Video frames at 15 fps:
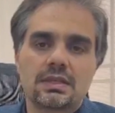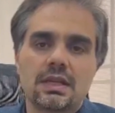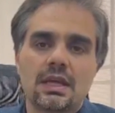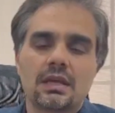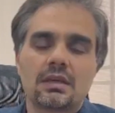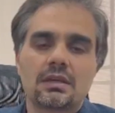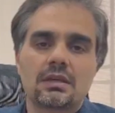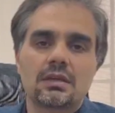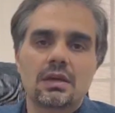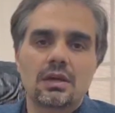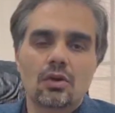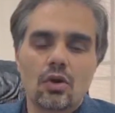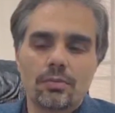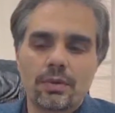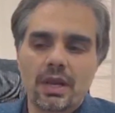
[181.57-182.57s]
like
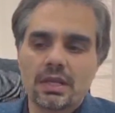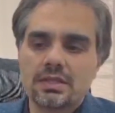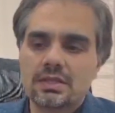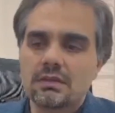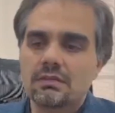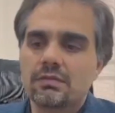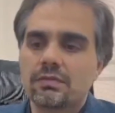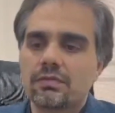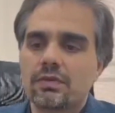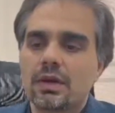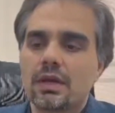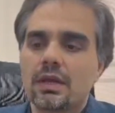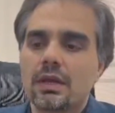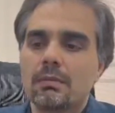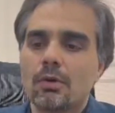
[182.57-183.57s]
comprehensive
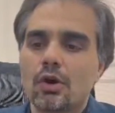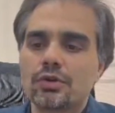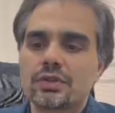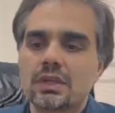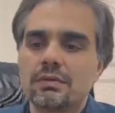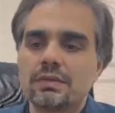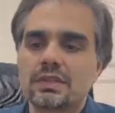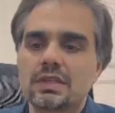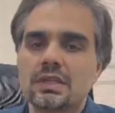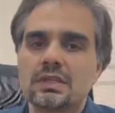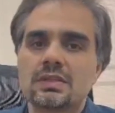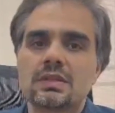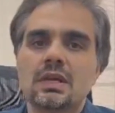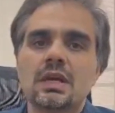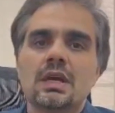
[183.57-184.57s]
amount
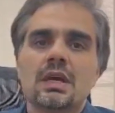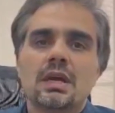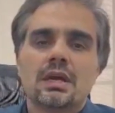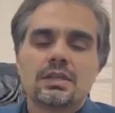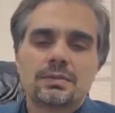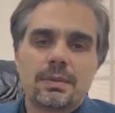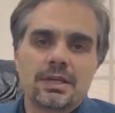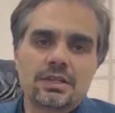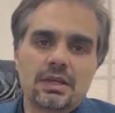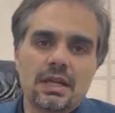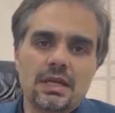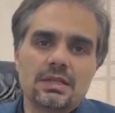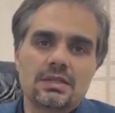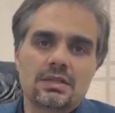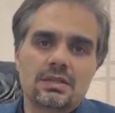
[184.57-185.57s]
services,
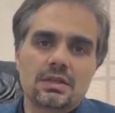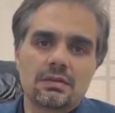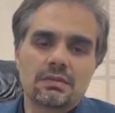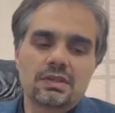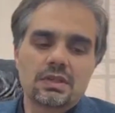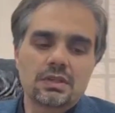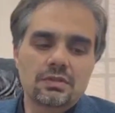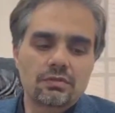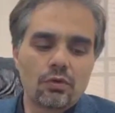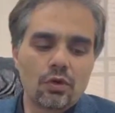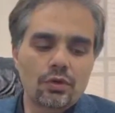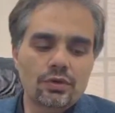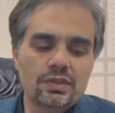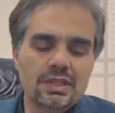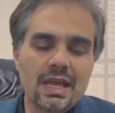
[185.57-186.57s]
specialized services
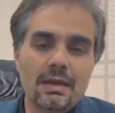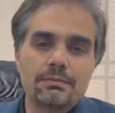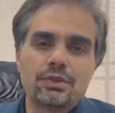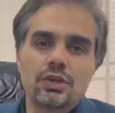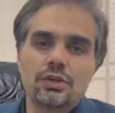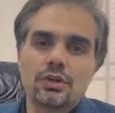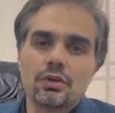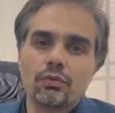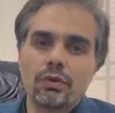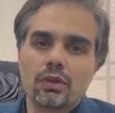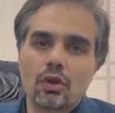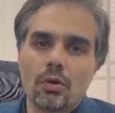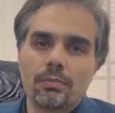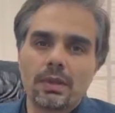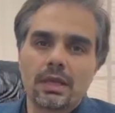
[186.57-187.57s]
for SAM children with
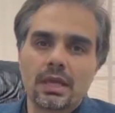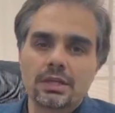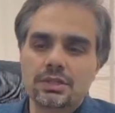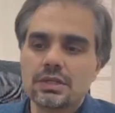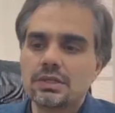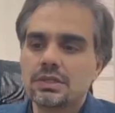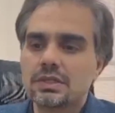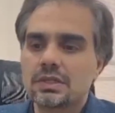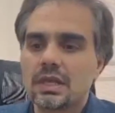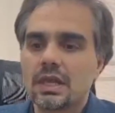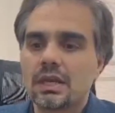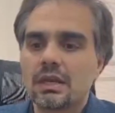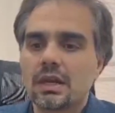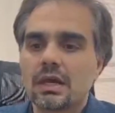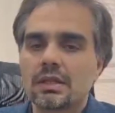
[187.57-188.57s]
complications,
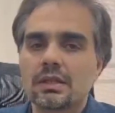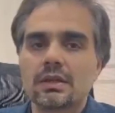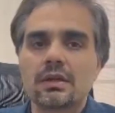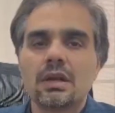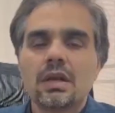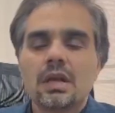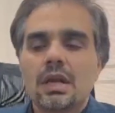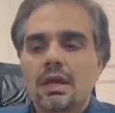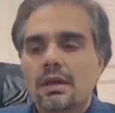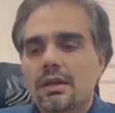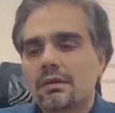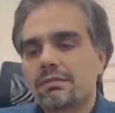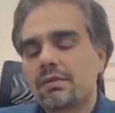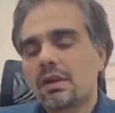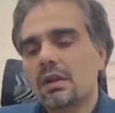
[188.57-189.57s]
and other
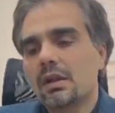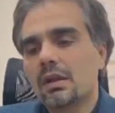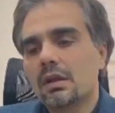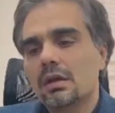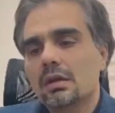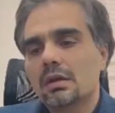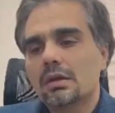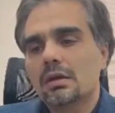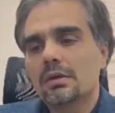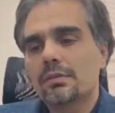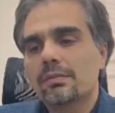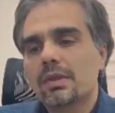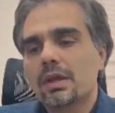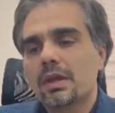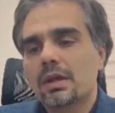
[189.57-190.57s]

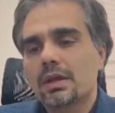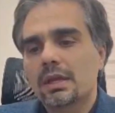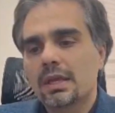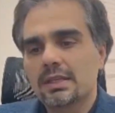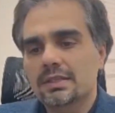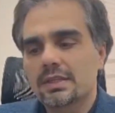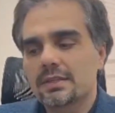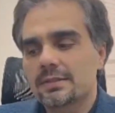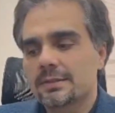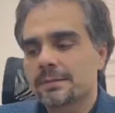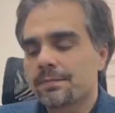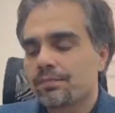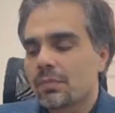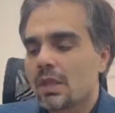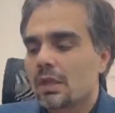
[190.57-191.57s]
referral cases.
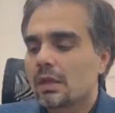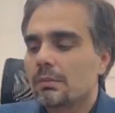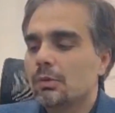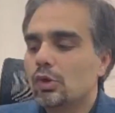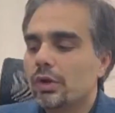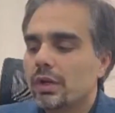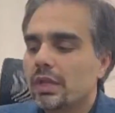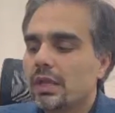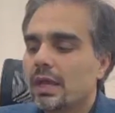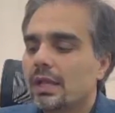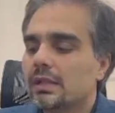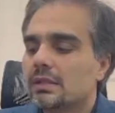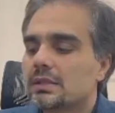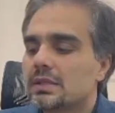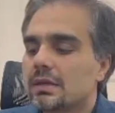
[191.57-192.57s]
Community
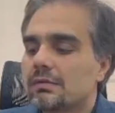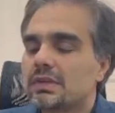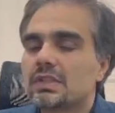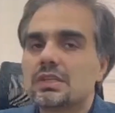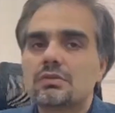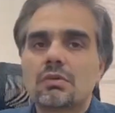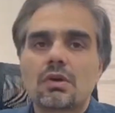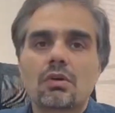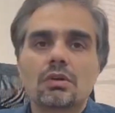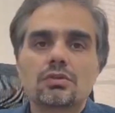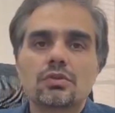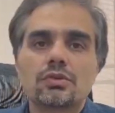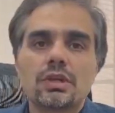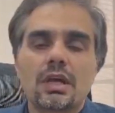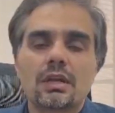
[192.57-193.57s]
health services were
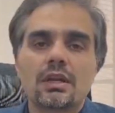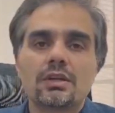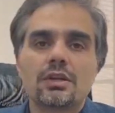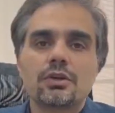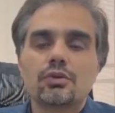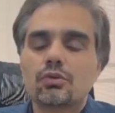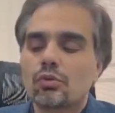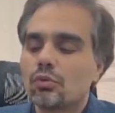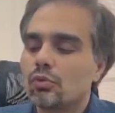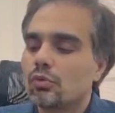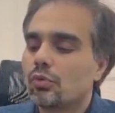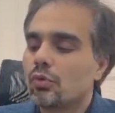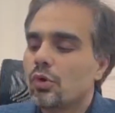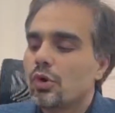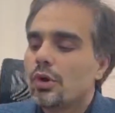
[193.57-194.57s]
also targeted through